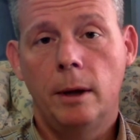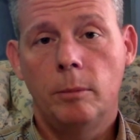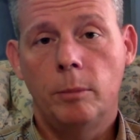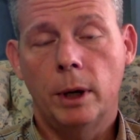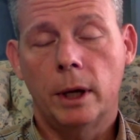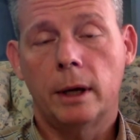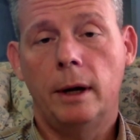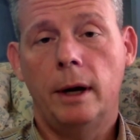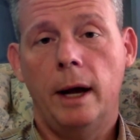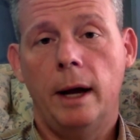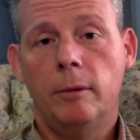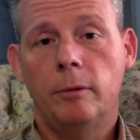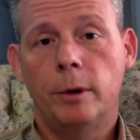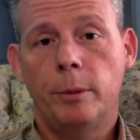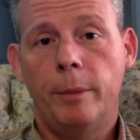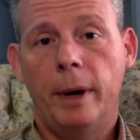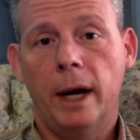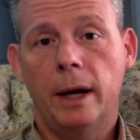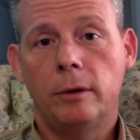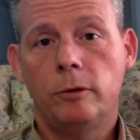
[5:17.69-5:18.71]
But can I
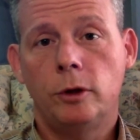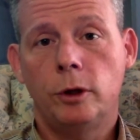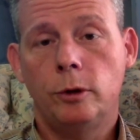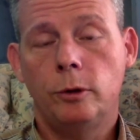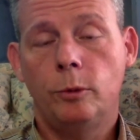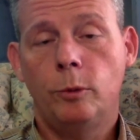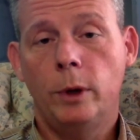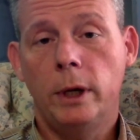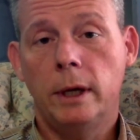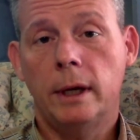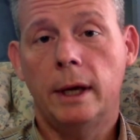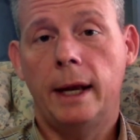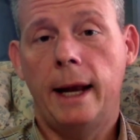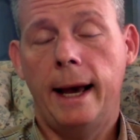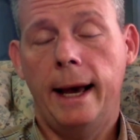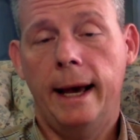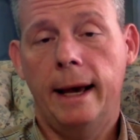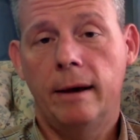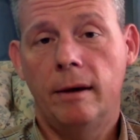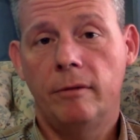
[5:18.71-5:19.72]
remind you, we can
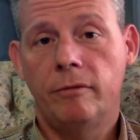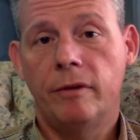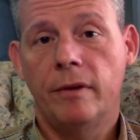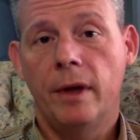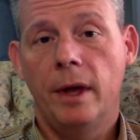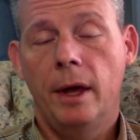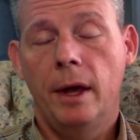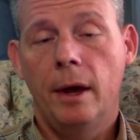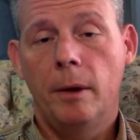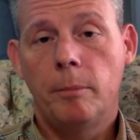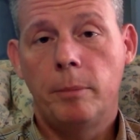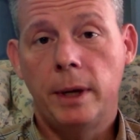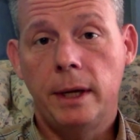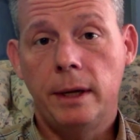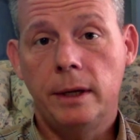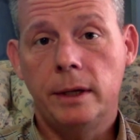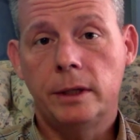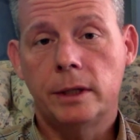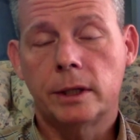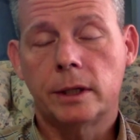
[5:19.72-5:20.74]
have
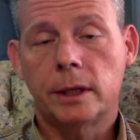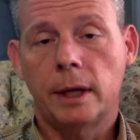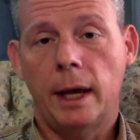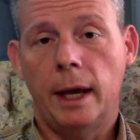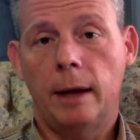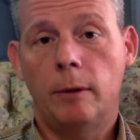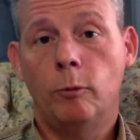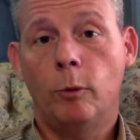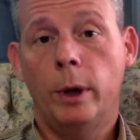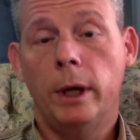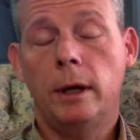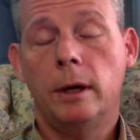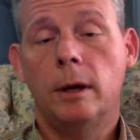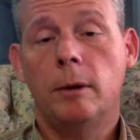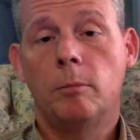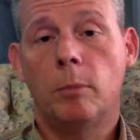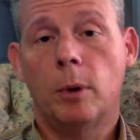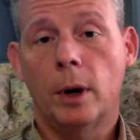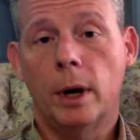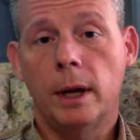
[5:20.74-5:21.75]
peace and we
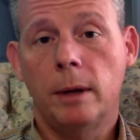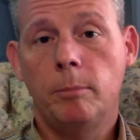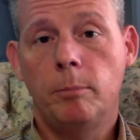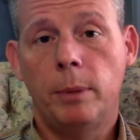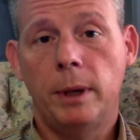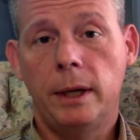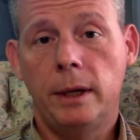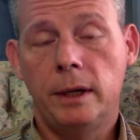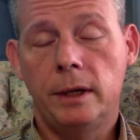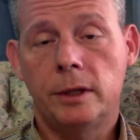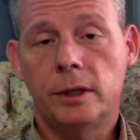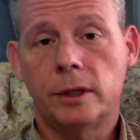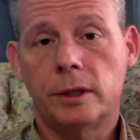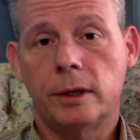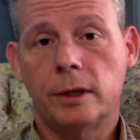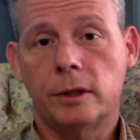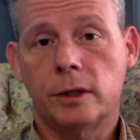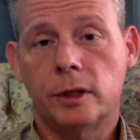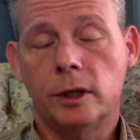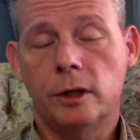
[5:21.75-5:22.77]
can bring peace
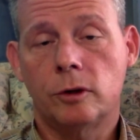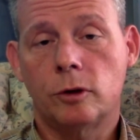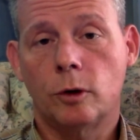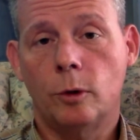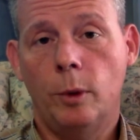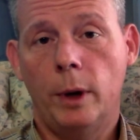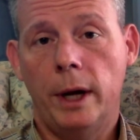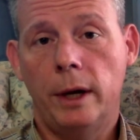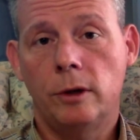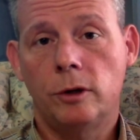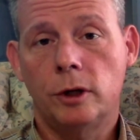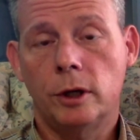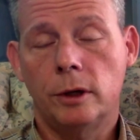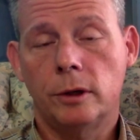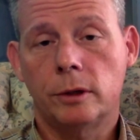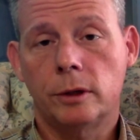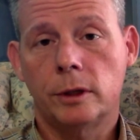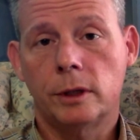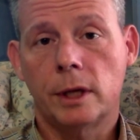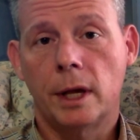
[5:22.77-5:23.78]
to
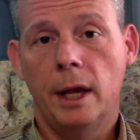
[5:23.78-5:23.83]
situations.